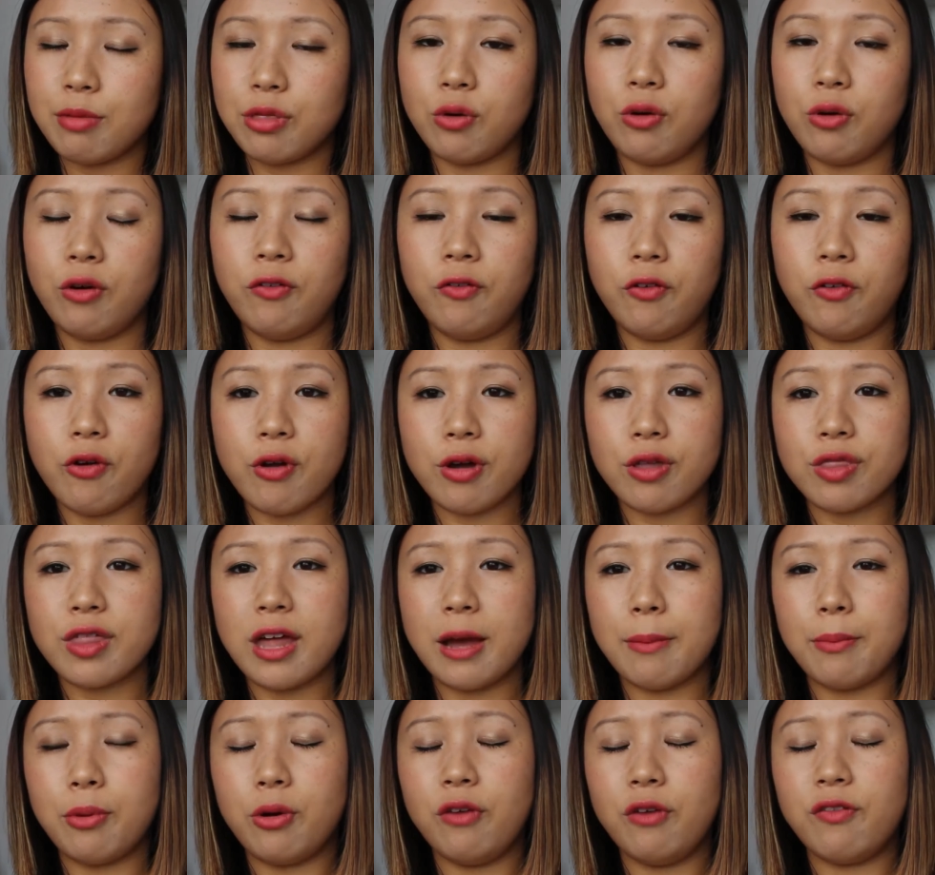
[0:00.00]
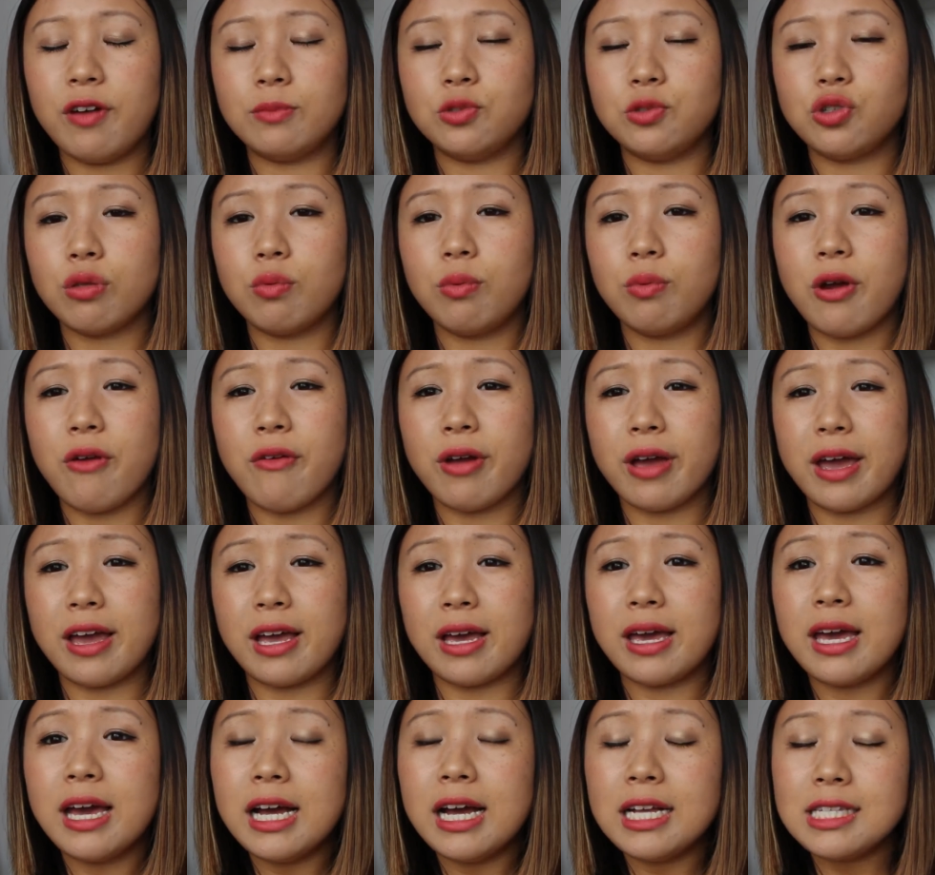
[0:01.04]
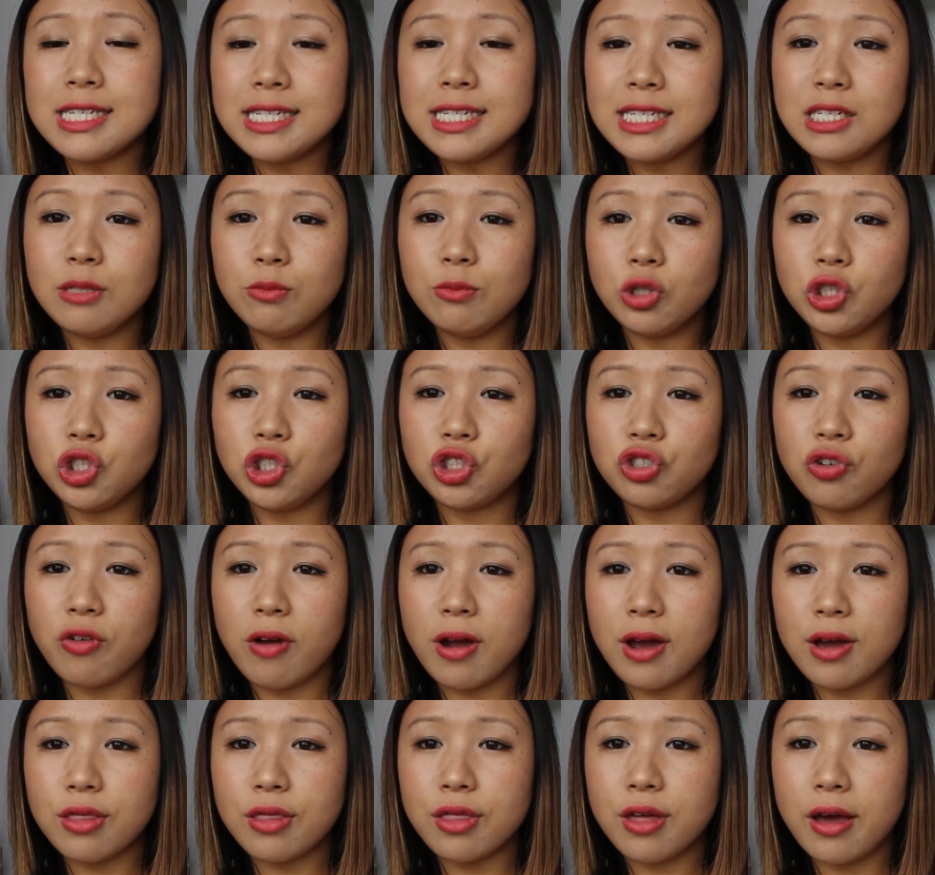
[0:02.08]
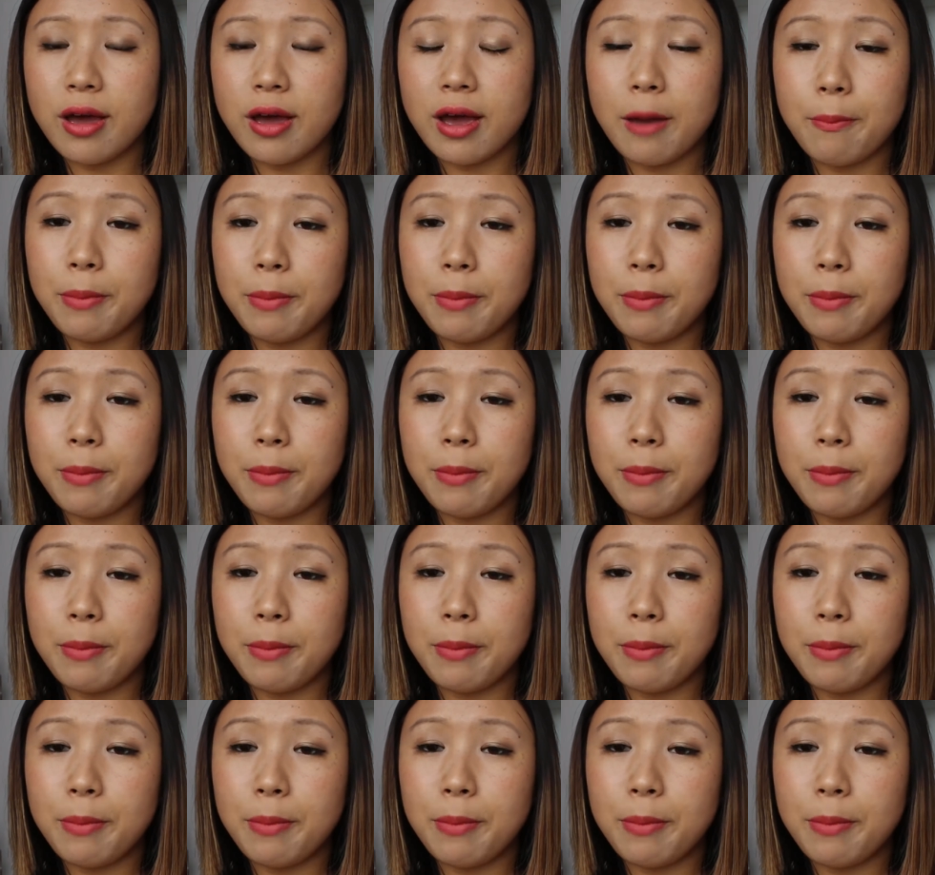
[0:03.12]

So for example, if I'm just wearing a tinted moisturizer,